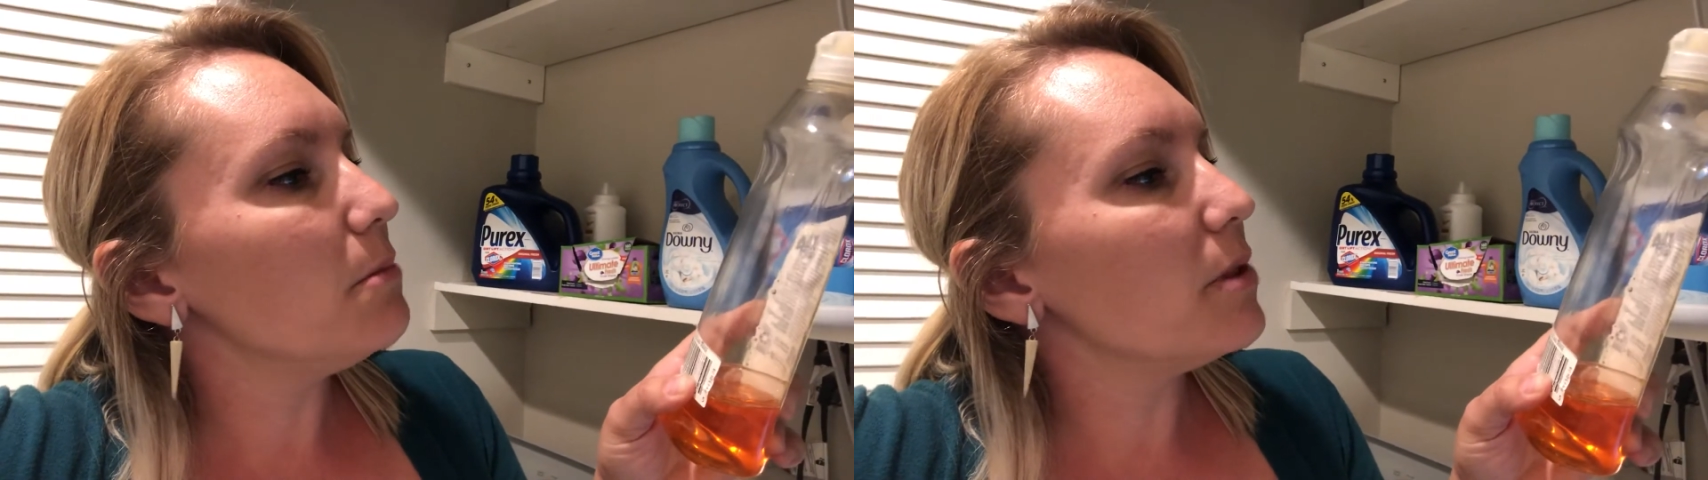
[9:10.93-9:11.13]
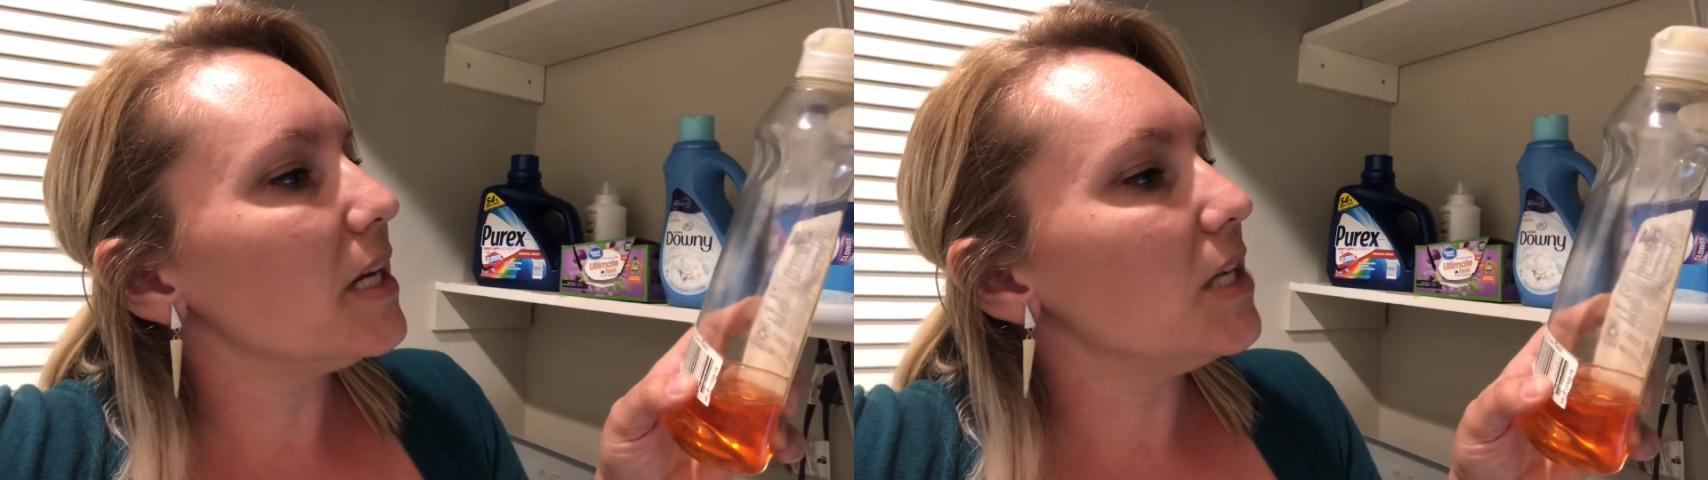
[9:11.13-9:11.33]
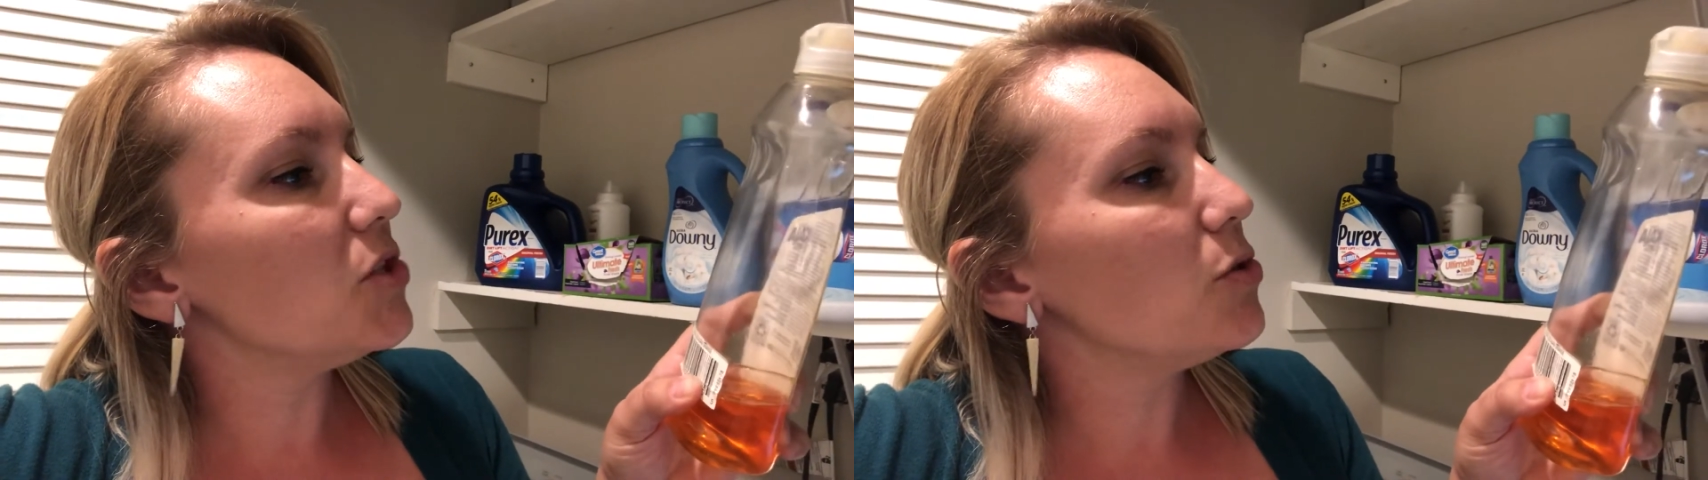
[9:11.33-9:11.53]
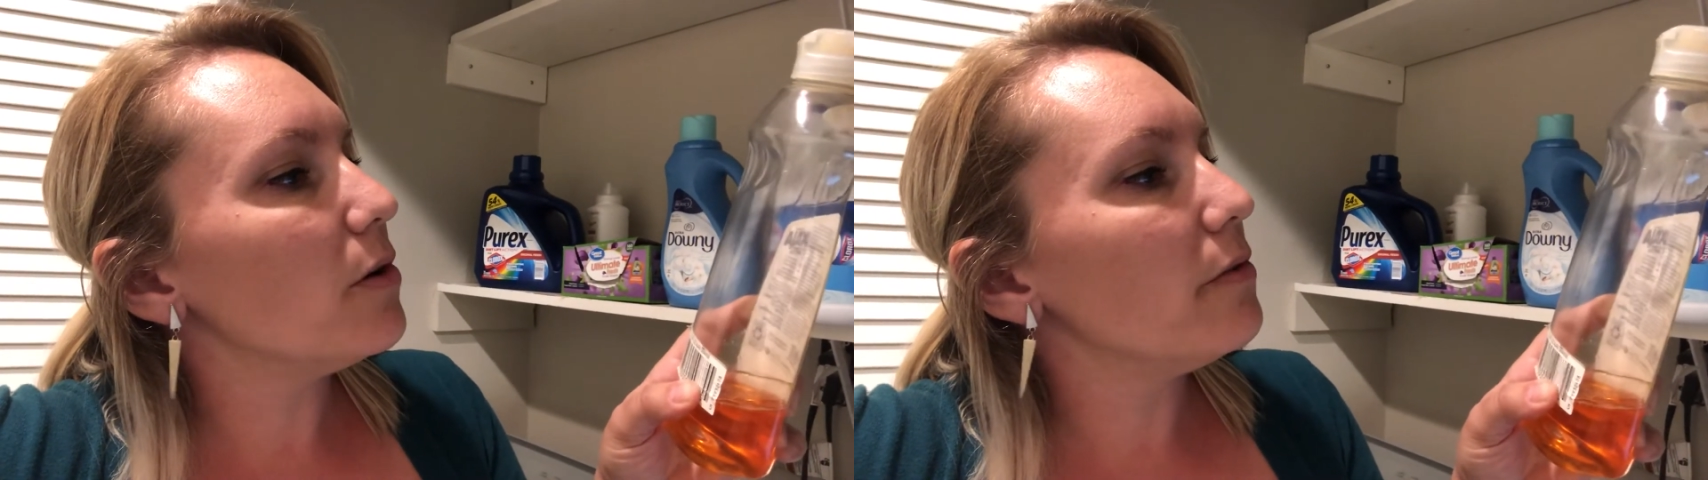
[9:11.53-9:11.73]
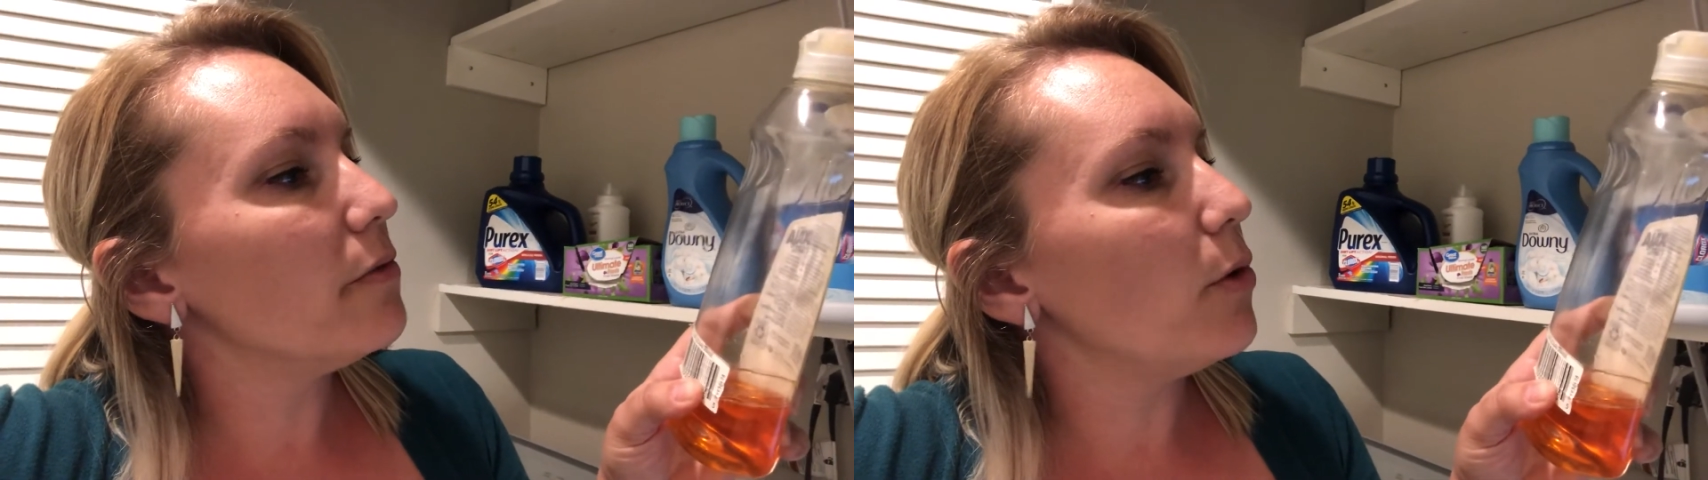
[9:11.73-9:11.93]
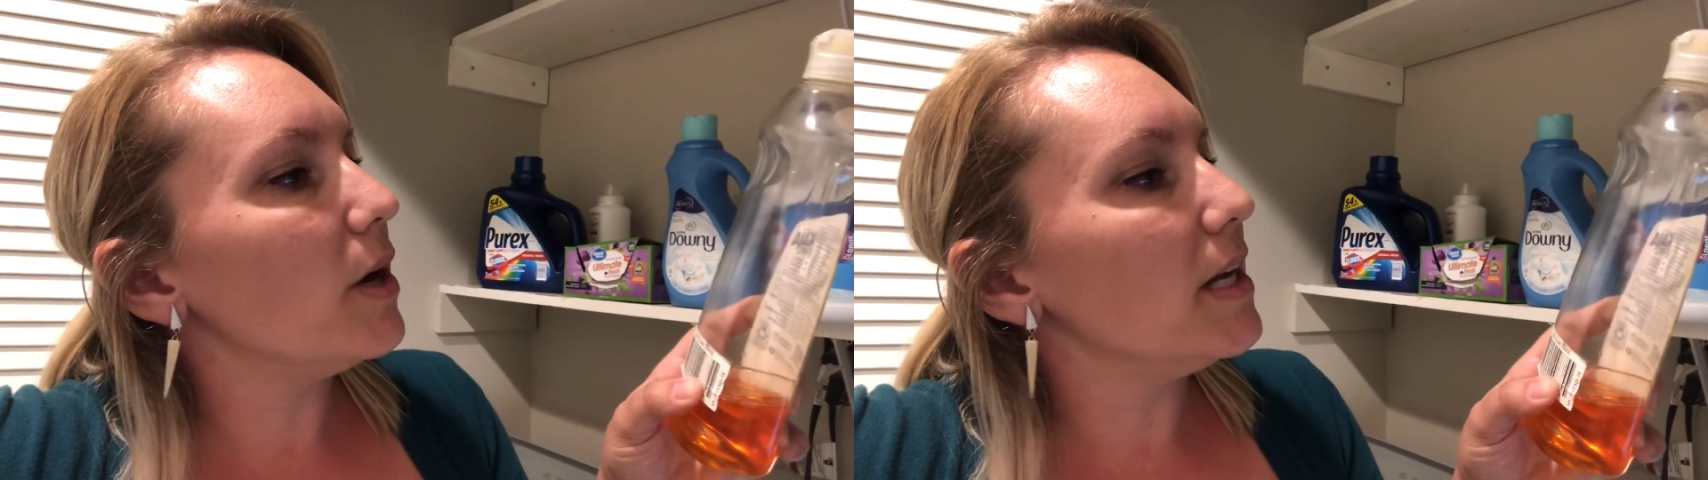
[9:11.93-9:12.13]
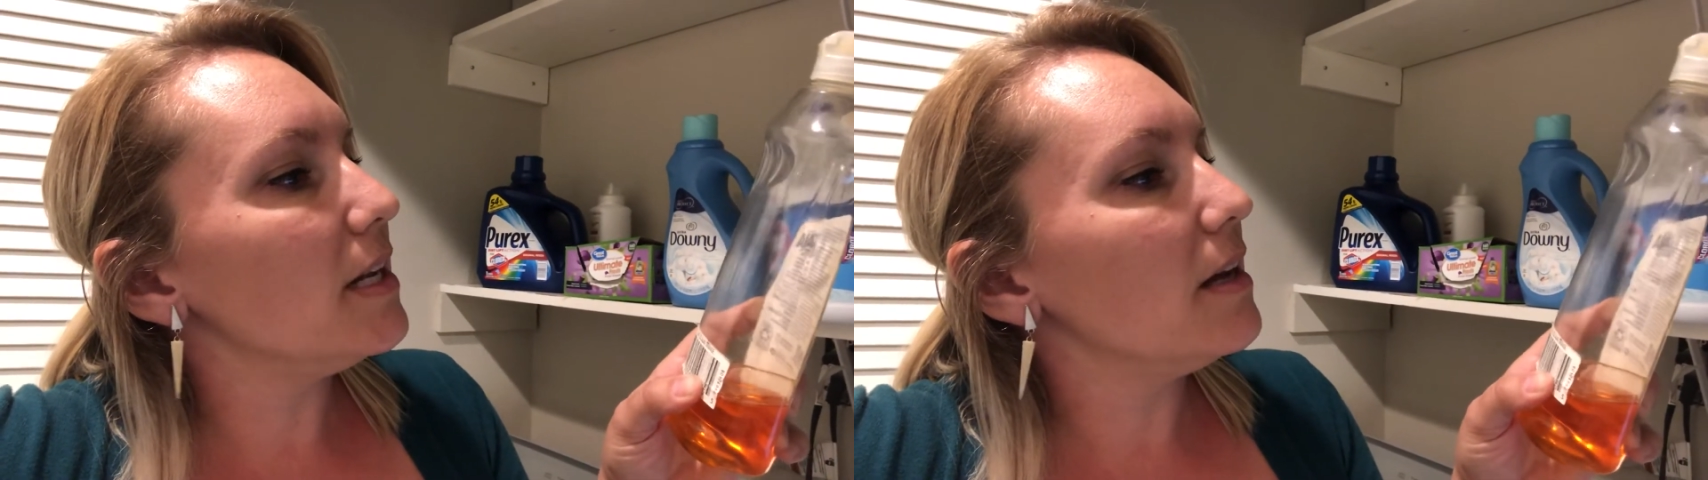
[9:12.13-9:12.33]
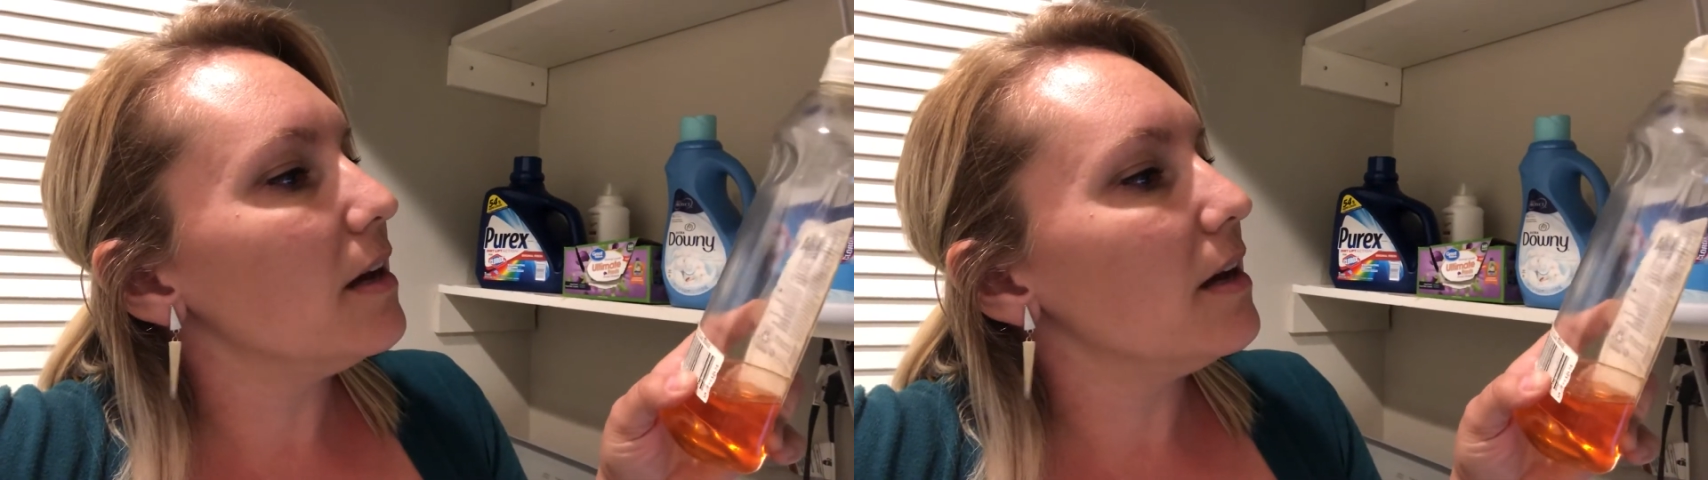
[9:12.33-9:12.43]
bleach to avoid